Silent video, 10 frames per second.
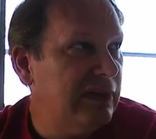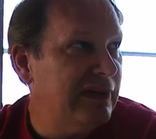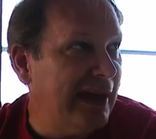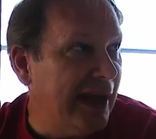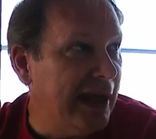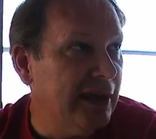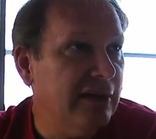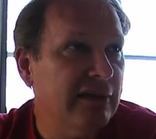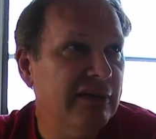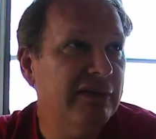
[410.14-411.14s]
10,
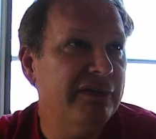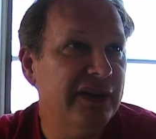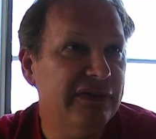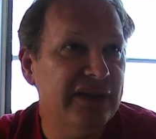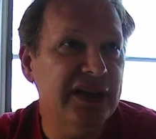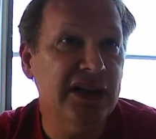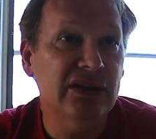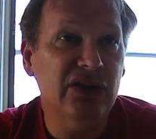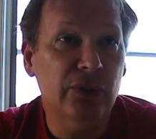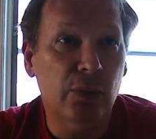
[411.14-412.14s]
15,
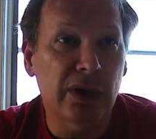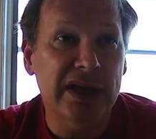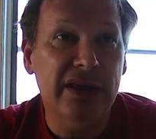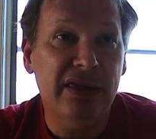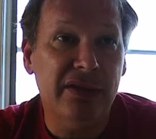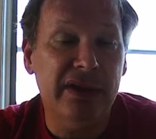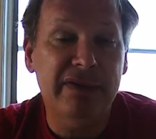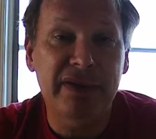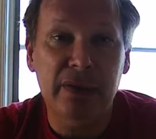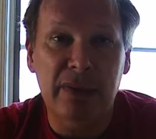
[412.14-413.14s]
20, 30
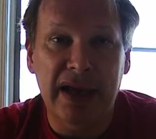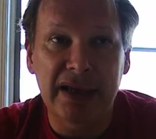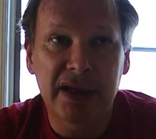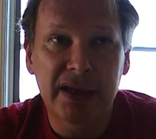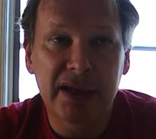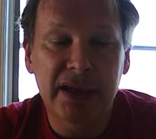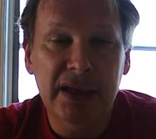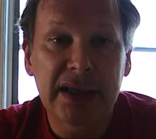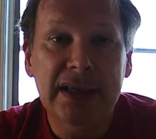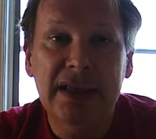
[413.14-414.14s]
feet away
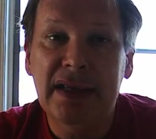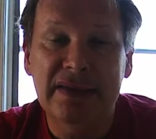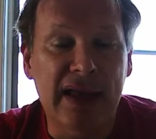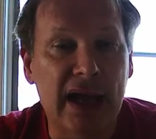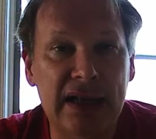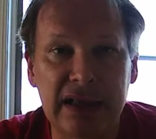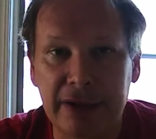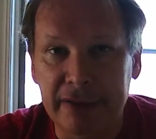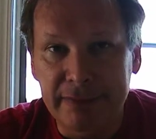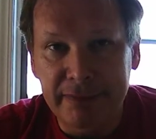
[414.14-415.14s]
is not clear.
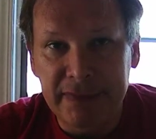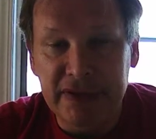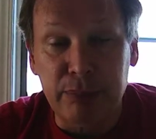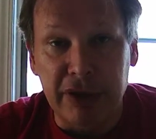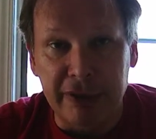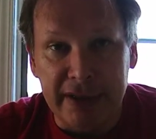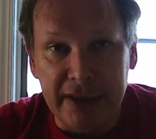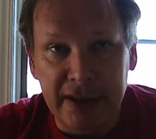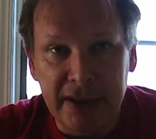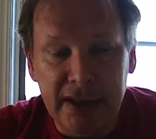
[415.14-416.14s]
It's blurry.
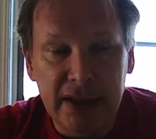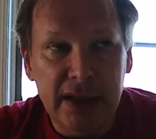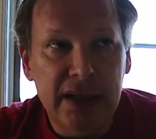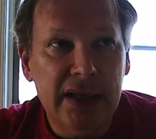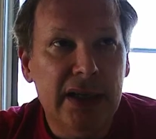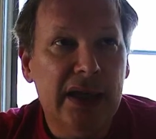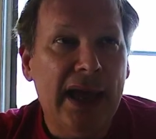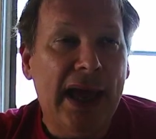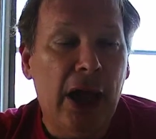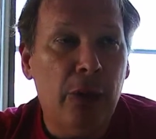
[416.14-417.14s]

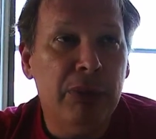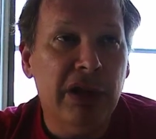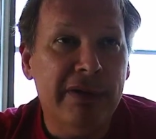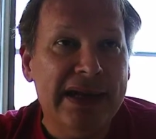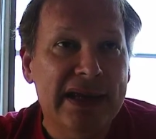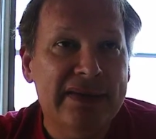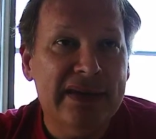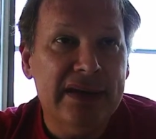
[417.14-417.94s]
How blurry is it?